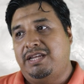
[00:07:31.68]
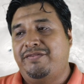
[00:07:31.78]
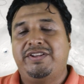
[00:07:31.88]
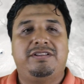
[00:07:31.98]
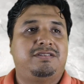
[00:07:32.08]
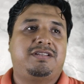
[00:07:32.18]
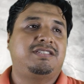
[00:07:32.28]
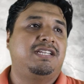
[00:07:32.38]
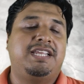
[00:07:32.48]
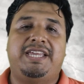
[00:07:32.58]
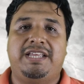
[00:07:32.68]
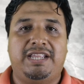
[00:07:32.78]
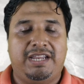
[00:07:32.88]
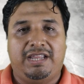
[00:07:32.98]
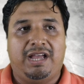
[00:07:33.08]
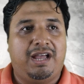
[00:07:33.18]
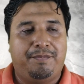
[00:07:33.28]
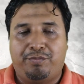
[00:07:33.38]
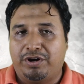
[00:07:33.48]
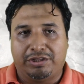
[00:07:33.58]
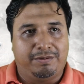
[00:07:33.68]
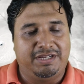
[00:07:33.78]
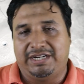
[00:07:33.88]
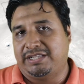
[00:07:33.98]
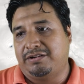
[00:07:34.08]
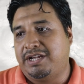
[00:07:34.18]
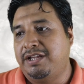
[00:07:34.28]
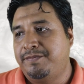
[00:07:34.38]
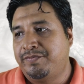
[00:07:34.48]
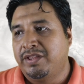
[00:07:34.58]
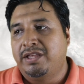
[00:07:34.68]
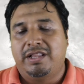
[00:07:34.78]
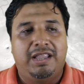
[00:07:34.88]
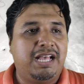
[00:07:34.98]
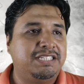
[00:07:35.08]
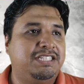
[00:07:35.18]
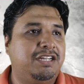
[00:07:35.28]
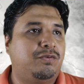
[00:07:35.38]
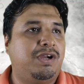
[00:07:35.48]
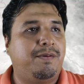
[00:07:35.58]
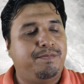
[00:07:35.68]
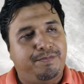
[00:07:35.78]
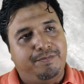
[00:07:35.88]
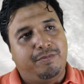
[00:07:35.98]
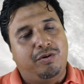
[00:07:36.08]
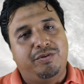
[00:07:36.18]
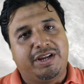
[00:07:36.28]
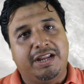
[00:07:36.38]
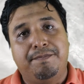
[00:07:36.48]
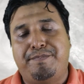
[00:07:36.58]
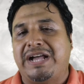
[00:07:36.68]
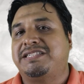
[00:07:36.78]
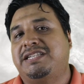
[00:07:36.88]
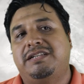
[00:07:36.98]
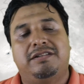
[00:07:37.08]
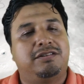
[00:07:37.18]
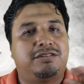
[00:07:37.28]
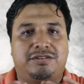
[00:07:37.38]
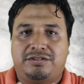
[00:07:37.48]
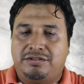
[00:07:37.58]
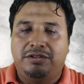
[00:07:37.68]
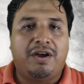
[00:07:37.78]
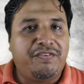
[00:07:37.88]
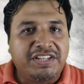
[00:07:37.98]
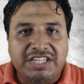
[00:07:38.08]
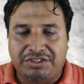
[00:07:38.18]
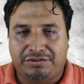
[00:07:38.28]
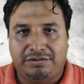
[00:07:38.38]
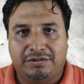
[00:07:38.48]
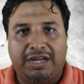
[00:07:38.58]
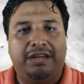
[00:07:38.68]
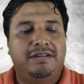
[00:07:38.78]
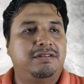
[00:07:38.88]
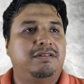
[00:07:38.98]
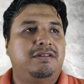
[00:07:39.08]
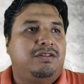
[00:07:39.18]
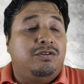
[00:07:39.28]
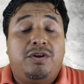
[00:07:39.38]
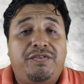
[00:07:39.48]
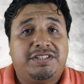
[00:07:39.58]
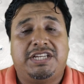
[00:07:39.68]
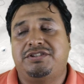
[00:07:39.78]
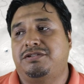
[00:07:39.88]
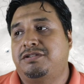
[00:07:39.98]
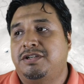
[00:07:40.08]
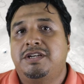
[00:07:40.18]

Even doesn't hit uh, Puerto Vallarta. Okay, last year we have hurricane passing, no affectation. Okay, no affectation.